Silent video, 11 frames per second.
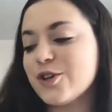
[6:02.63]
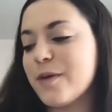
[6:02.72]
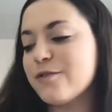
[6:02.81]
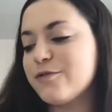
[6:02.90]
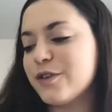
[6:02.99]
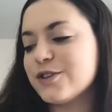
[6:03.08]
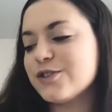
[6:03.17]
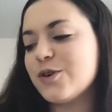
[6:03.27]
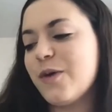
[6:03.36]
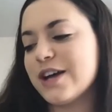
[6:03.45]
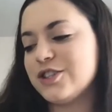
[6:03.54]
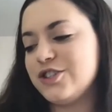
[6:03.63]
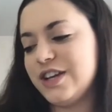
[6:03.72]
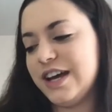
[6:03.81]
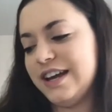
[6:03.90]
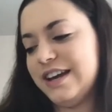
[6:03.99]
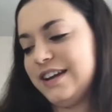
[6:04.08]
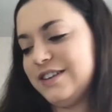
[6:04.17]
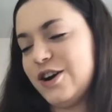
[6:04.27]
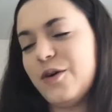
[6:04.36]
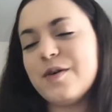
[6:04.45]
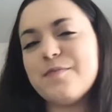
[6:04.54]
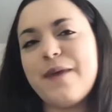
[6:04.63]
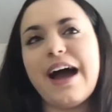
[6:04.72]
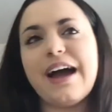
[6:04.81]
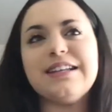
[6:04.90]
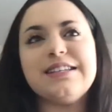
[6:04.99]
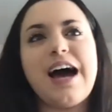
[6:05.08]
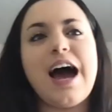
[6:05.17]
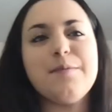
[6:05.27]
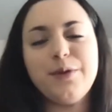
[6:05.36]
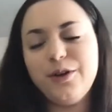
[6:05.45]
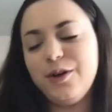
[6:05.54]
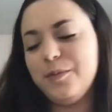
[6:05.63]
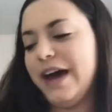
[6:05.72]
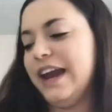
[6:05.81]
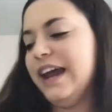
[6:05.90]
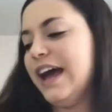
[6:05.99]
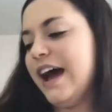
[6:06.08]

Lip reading: So my first question, going back in time a little bit.